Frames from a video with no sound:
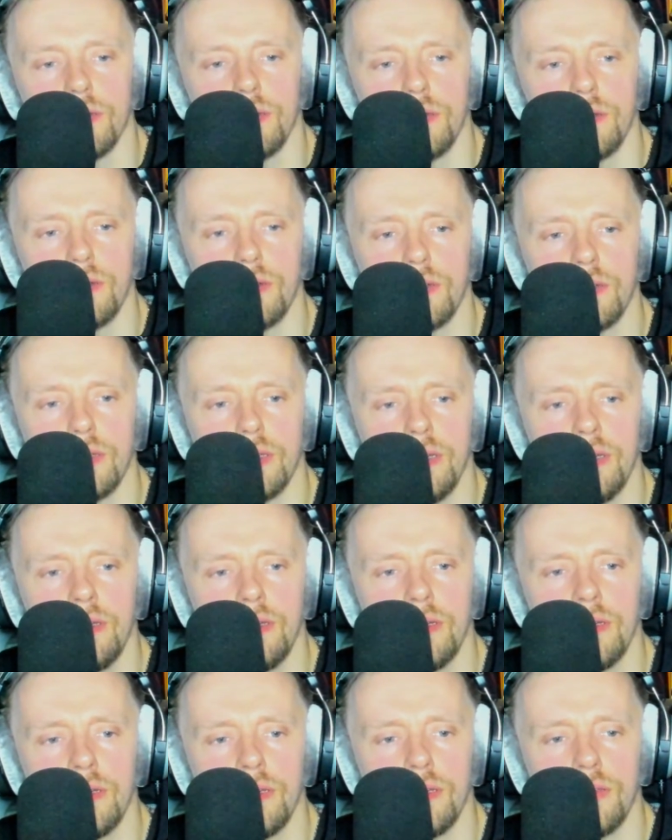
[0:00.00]

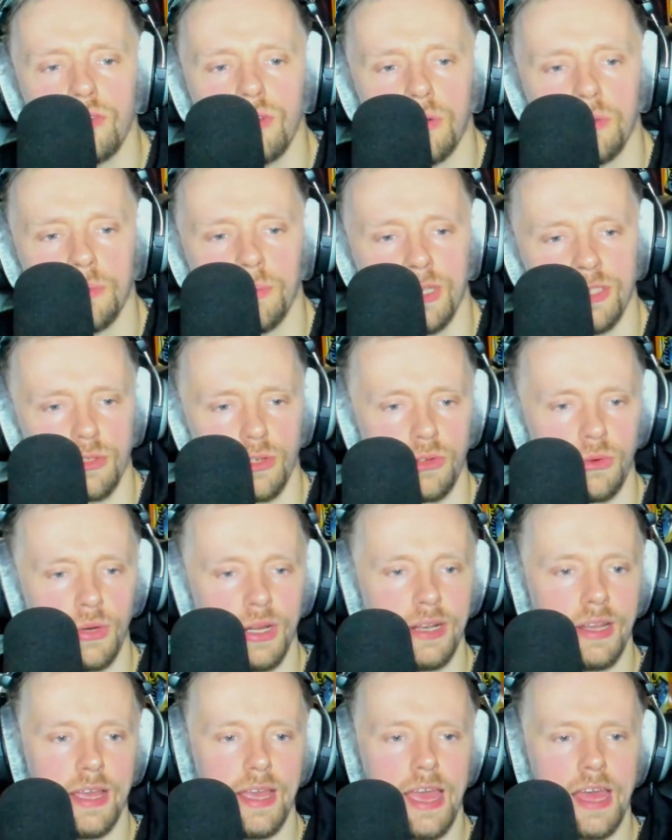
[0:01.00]
Okay, start the match
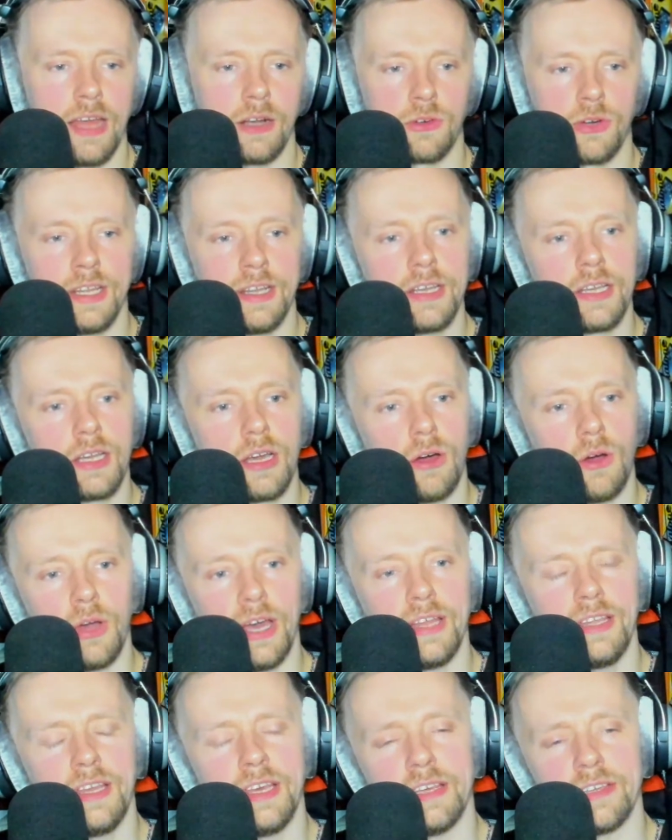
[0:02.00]
already, and ready to go,
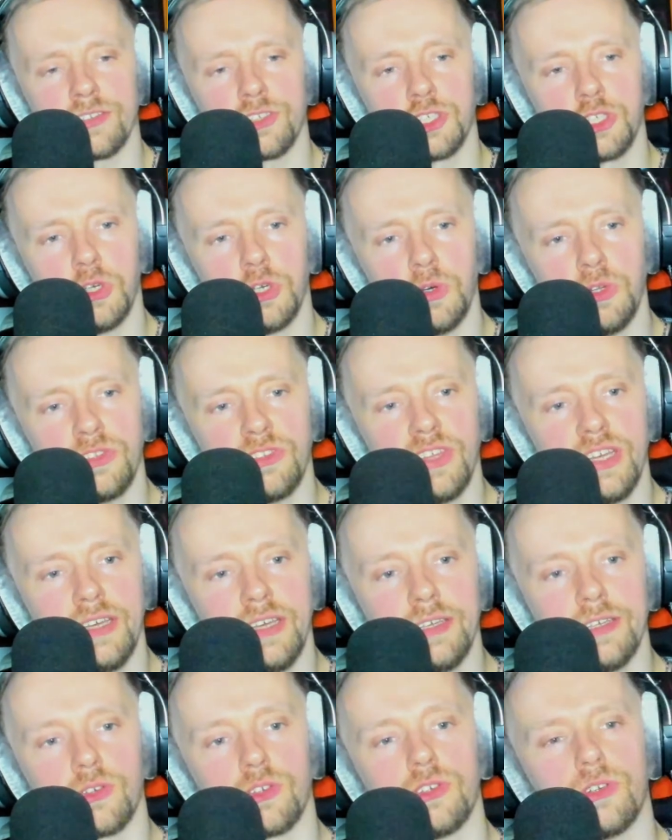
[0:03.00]
and he's shooting
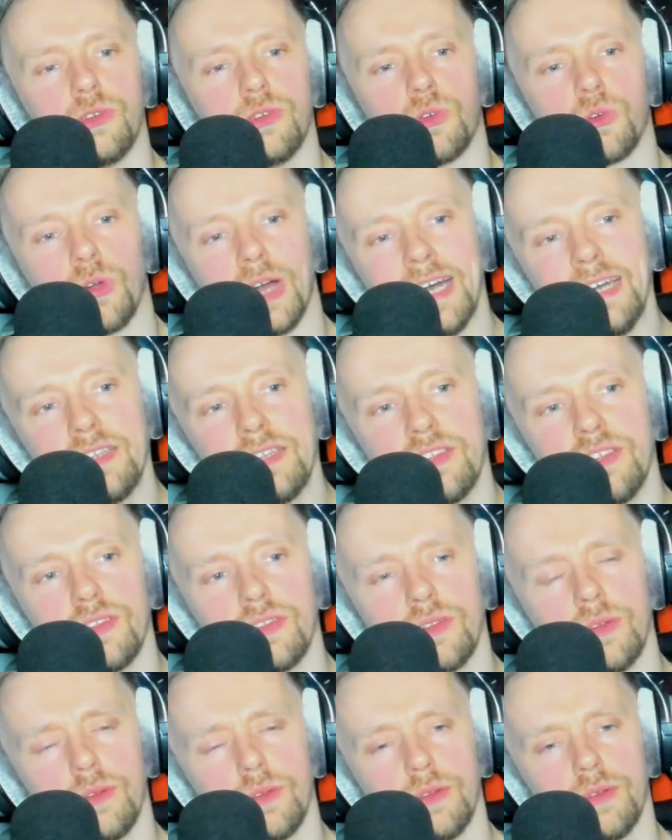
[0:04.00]
right
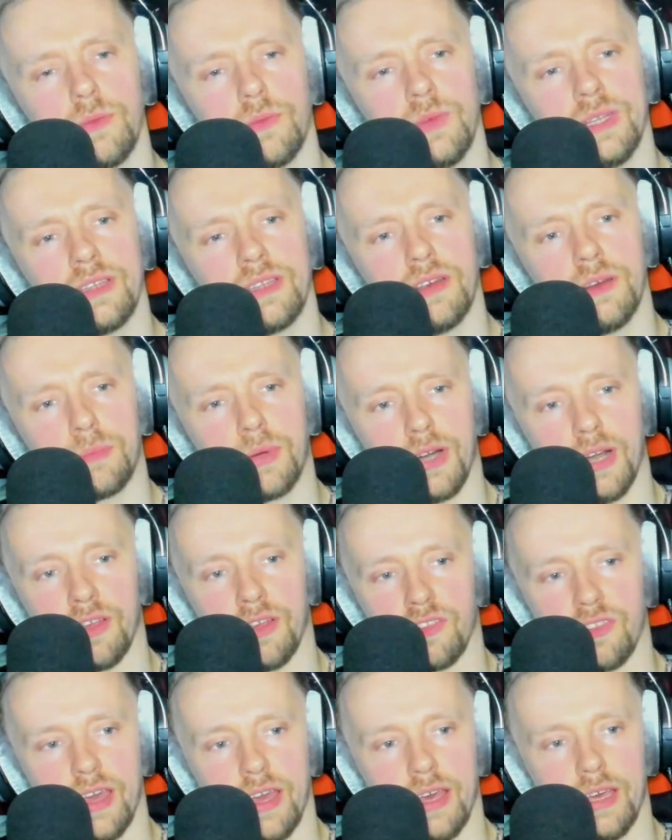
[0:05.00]
with the
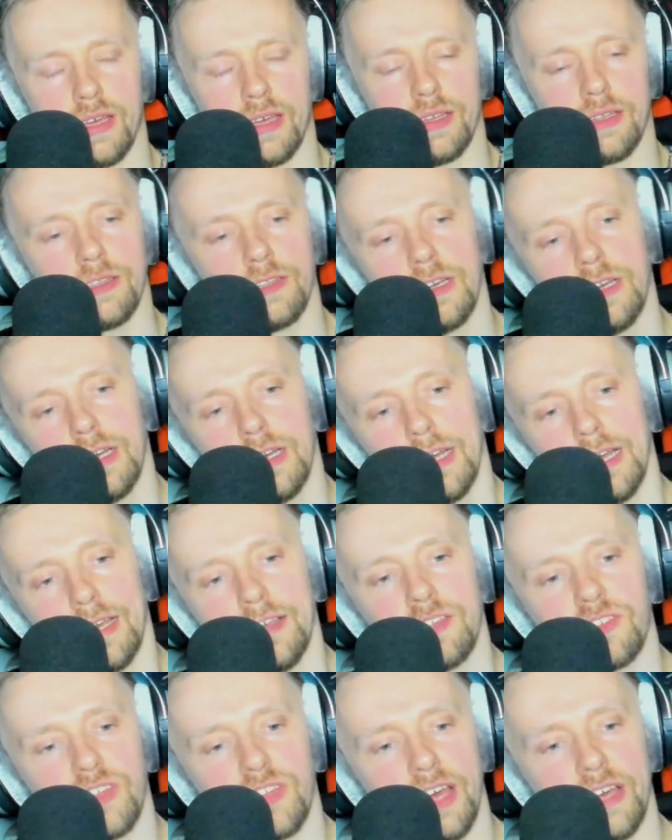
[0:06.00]
press, and
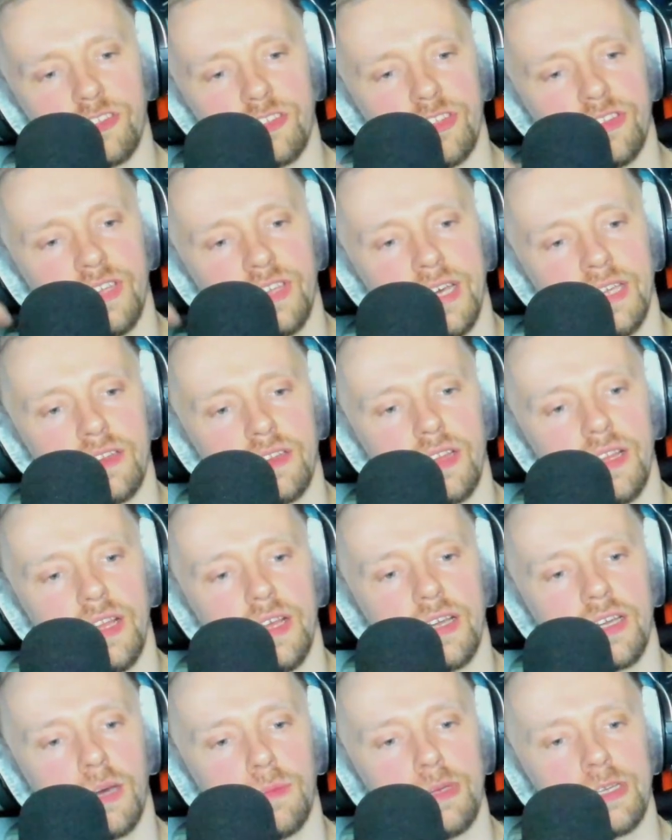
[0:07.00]
is accidentally
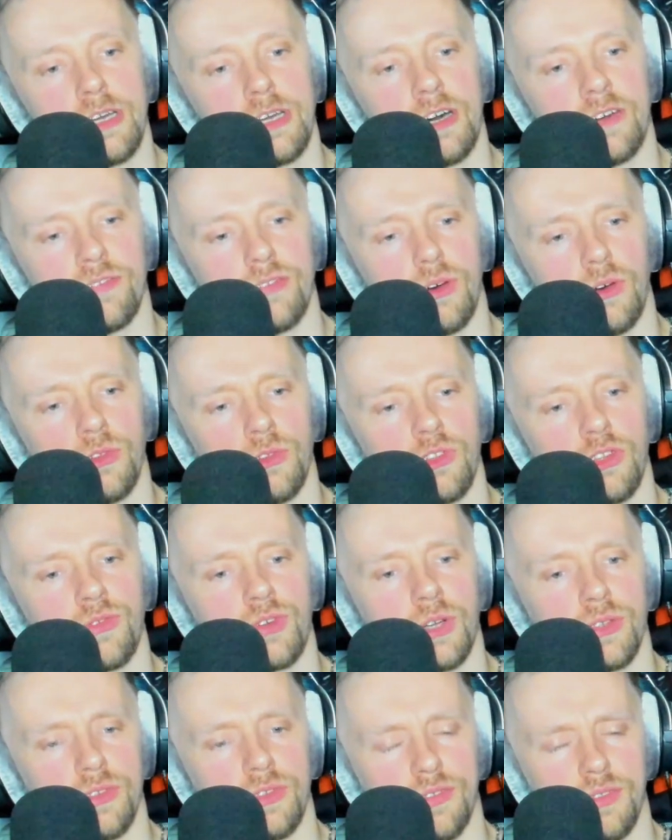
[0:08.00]
coming off on the
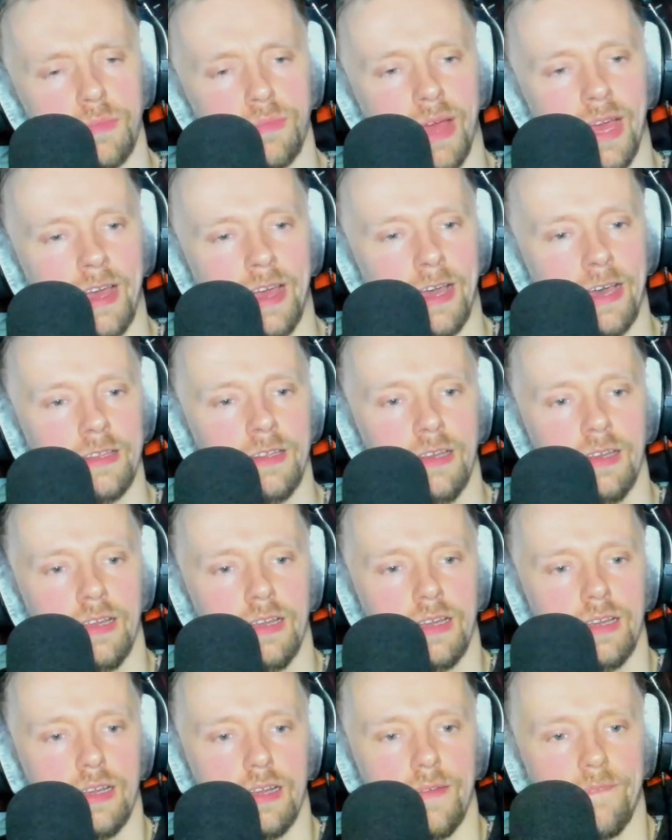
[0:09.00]
front of the pad,
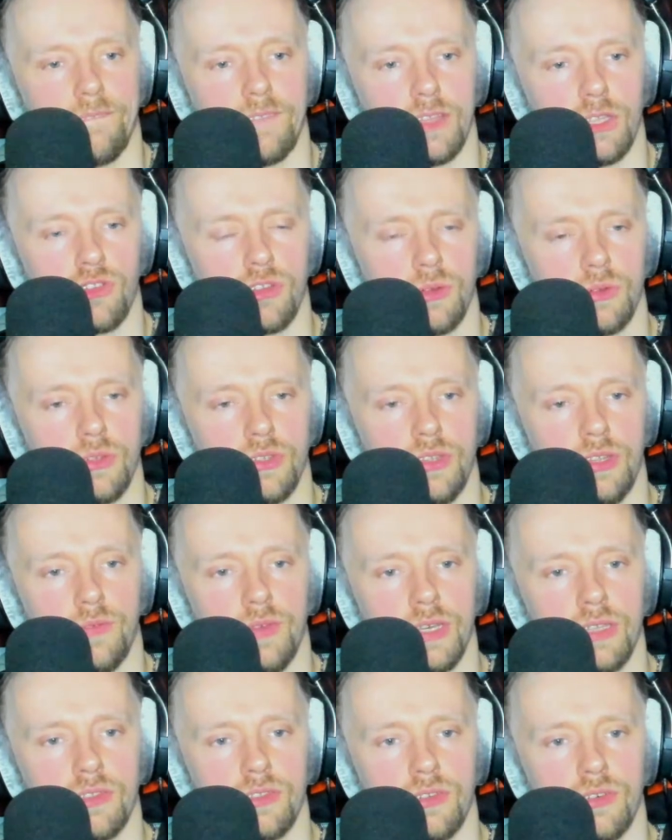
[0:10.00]
so the
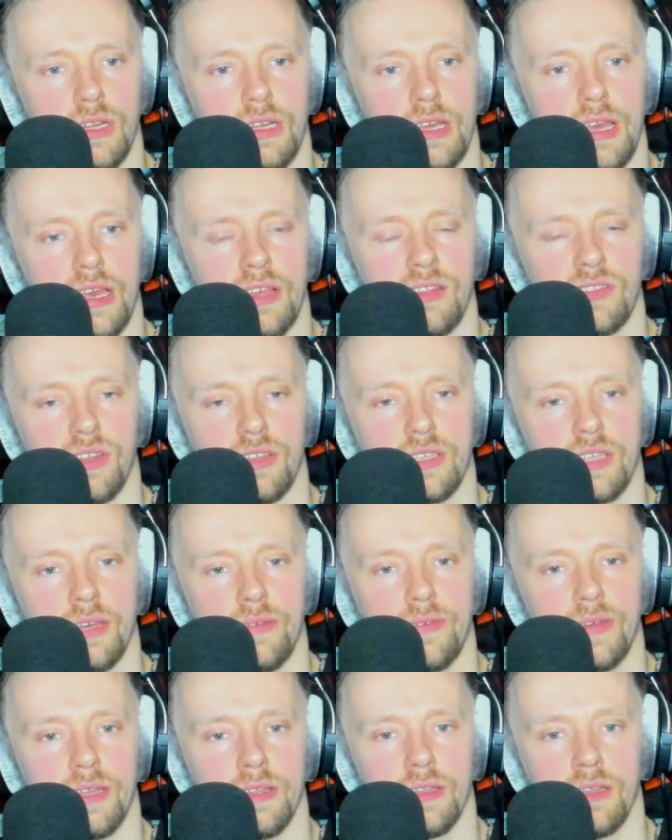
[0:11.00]
victory is
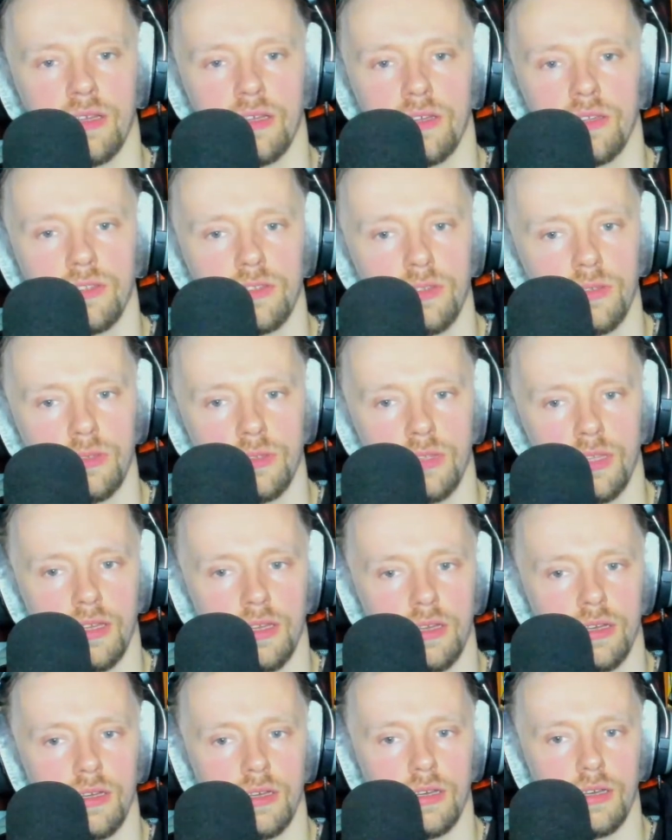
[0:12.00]
given to
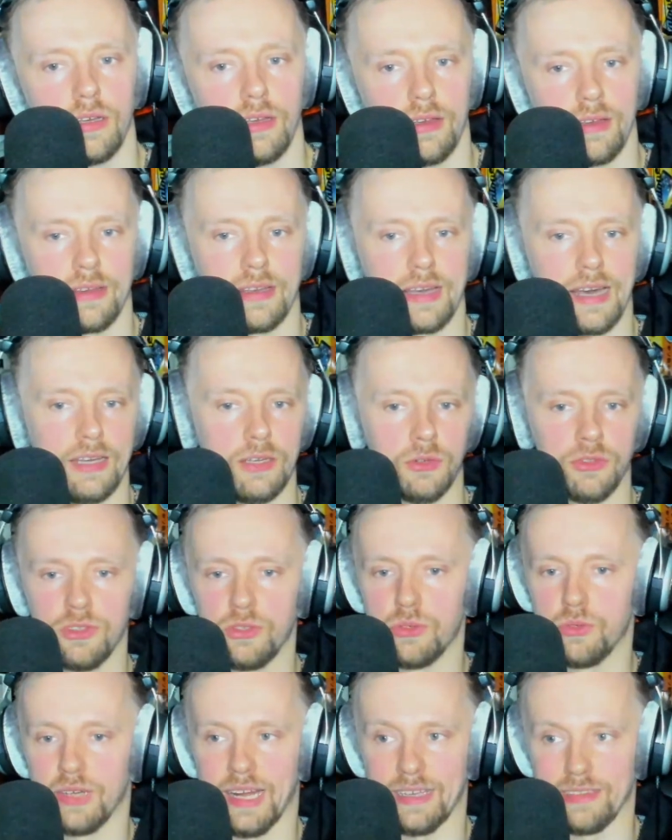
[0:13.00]
the guy on the
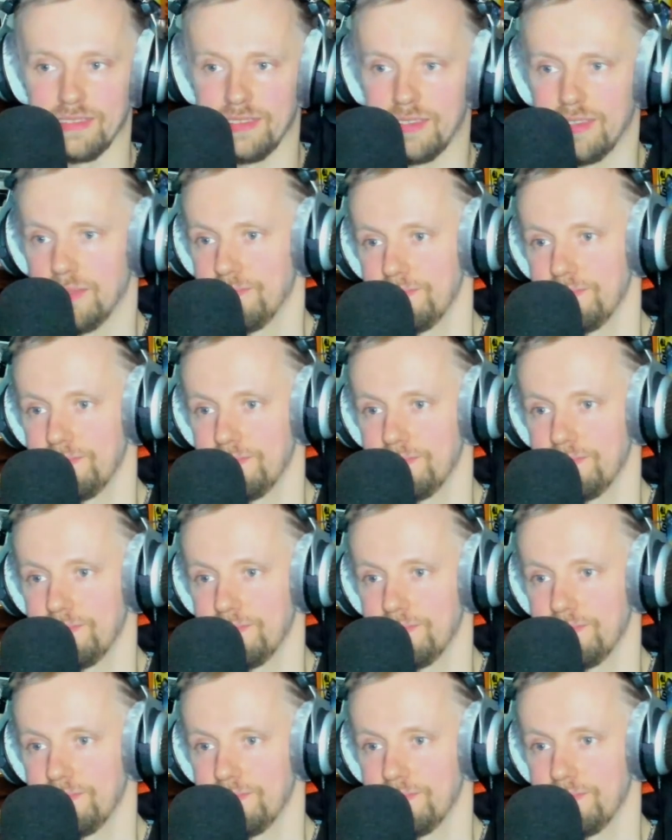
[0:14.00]
right.